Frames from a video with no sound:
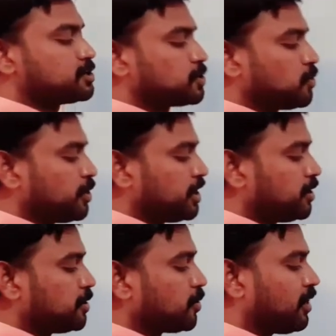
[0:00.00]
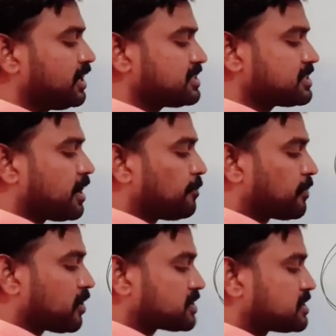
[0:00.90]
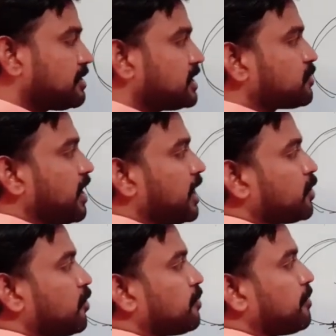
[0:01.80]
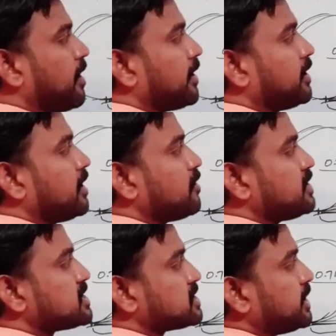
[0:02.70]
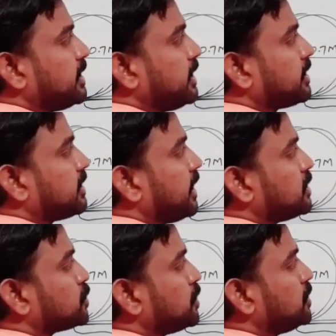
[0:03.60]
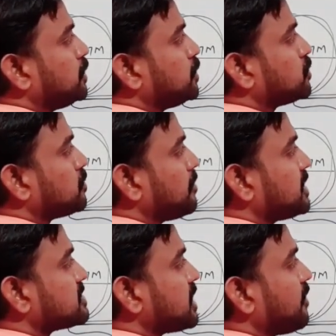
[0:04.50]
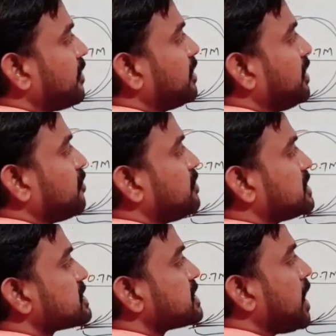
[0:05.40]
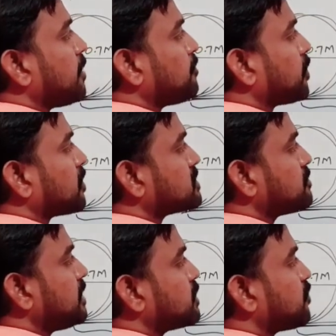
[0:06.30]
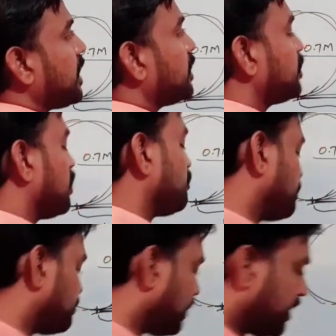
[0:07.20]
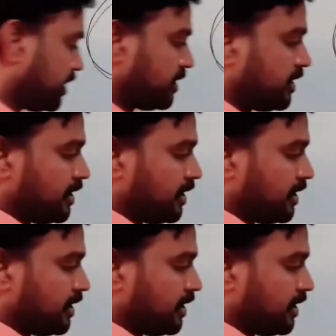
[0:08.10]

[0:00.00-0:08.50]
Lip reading: 2 into, what is the approximate value of pi? We studied that 22 by 7, which is the approximate value of pi.